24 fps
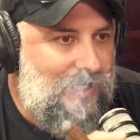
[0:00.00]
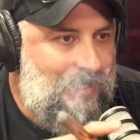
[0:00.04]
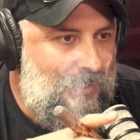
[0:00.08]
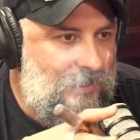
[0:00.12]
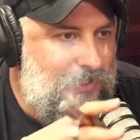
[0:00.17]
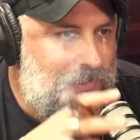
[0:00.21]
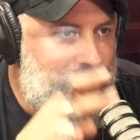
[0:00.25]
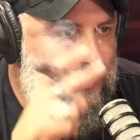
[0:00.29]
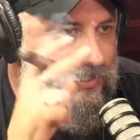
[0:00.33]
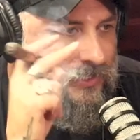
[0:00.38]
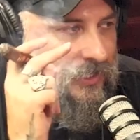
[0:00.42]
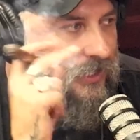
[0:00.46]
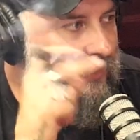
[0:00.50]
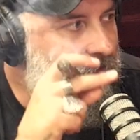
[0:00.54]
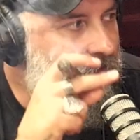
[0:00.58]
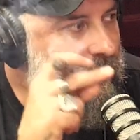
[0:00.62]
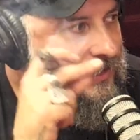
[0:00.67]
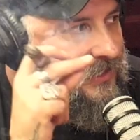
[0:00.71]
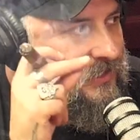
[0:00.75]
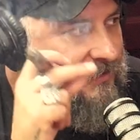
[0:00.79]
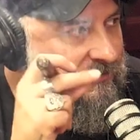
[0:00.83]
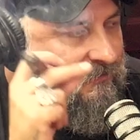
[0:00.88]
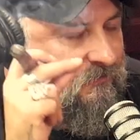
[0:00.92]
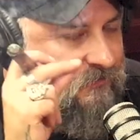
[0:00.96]
is
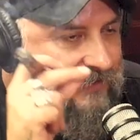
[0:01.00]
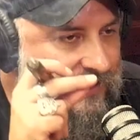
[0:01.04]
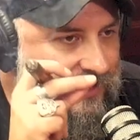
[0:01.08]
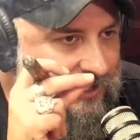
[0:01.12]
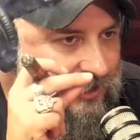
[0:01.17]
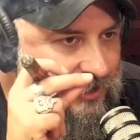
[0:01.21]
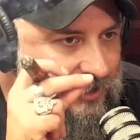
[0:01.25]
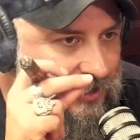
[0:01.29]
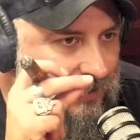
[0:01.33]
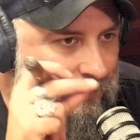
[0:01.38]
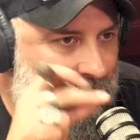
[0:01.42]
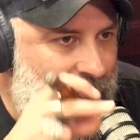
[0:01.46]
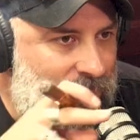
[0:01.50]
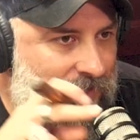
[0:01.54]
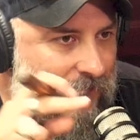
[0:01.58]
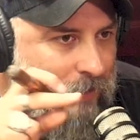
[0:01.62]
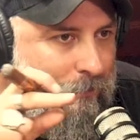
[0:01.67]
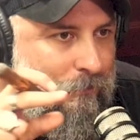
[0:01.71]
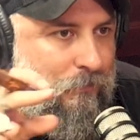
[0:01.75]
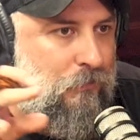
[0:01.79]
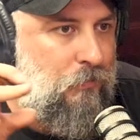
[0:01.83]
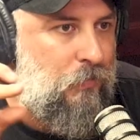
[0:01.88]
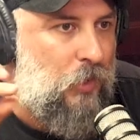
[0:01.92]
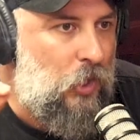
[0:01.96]
a fish
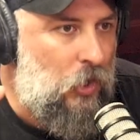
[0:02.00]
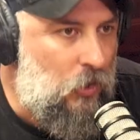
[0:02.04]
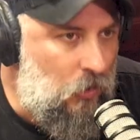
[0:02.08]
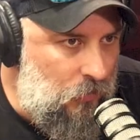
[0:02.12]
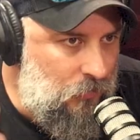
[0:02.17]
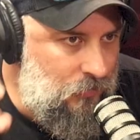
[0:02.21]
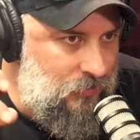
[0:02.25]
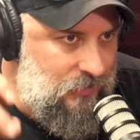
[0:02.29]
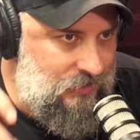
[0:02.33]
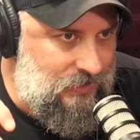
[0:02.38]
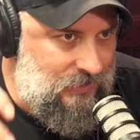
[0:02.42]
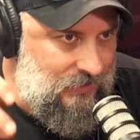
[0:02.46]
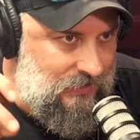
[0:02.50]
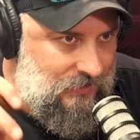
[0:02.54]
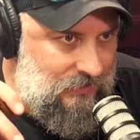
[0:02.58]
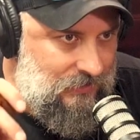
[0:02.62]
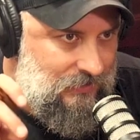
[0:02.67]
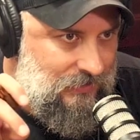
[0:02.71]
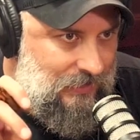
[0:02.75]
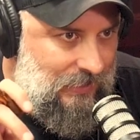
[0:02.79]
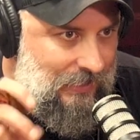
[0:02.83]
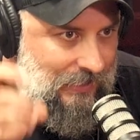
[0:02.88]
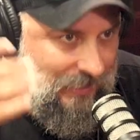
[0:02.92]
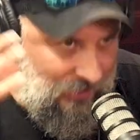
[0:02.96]
that
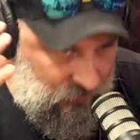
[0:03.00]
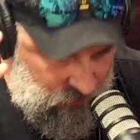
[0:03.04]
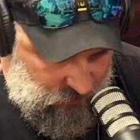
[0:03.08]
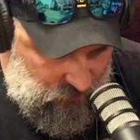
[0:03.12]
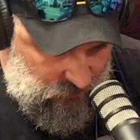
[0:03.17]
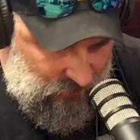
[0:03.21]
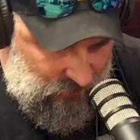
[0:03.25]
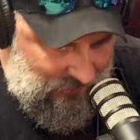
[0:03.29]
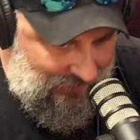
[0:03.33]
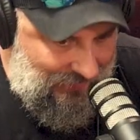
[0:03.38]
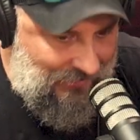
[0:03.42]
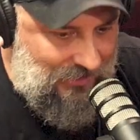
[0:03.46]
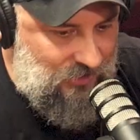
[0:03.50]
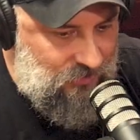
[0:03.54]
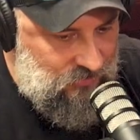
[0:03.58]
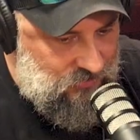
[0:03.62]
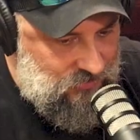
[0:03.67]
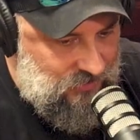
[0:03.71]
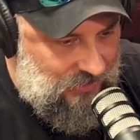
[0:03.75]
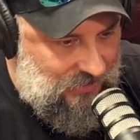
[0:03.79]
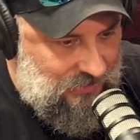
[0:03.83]
poses. It can change